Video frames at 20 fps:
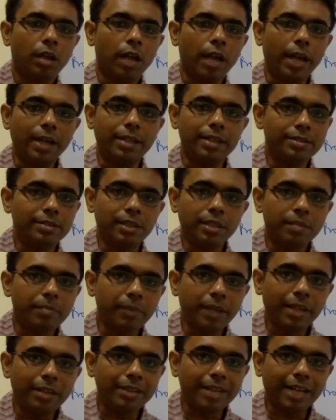it doesn't
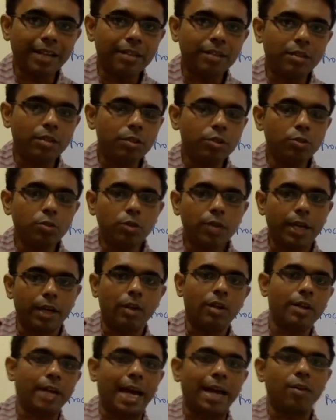mean that you
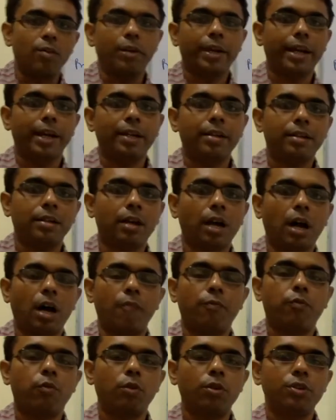cannot allocate
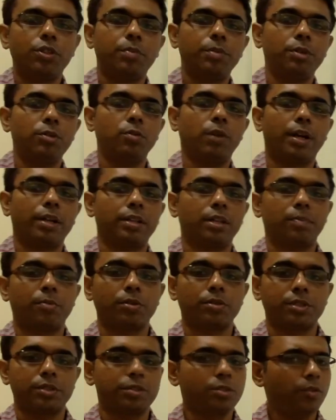a 4 GB to another
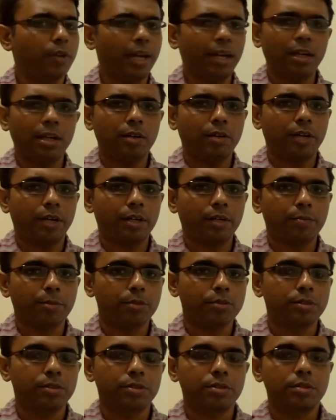process. You can allocate a
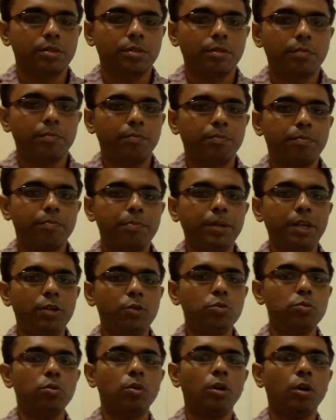process
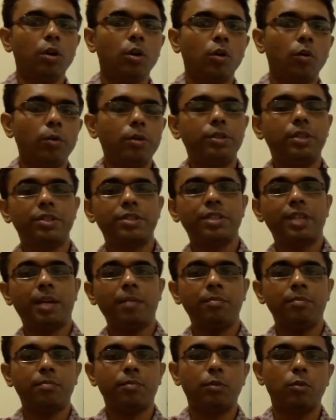P2 with the
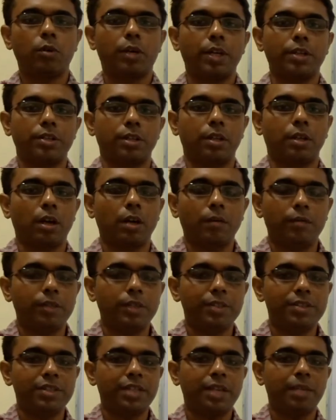same location or with
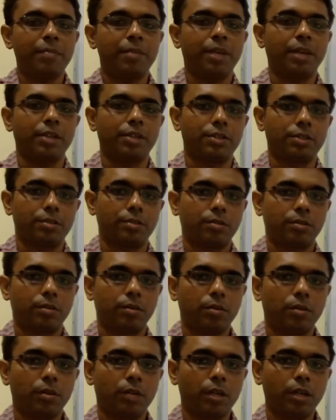the same range,
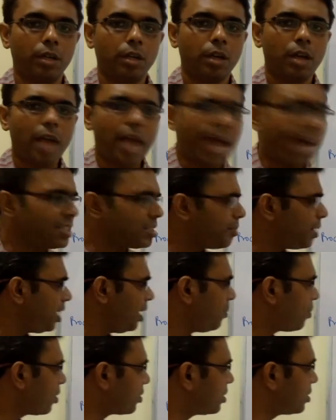okay, as
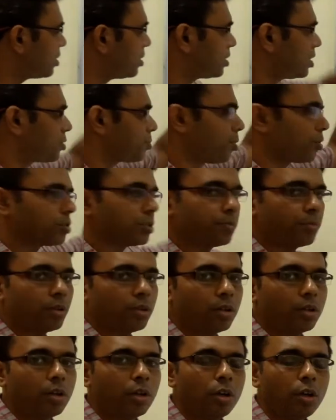many processes as possible.
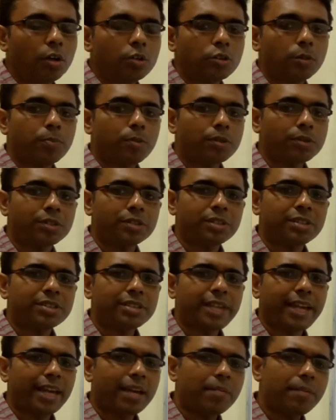So processes
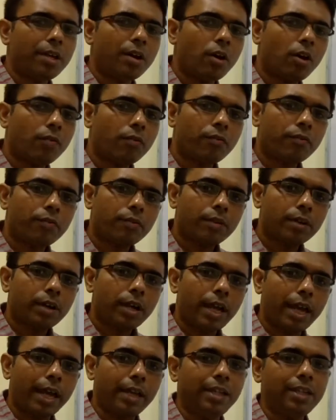can be of
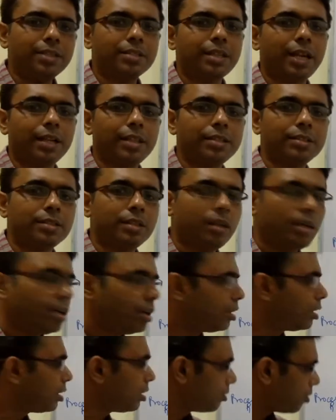any size,
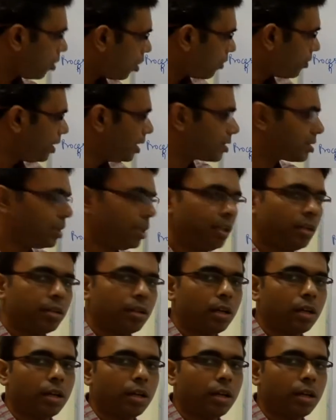obviously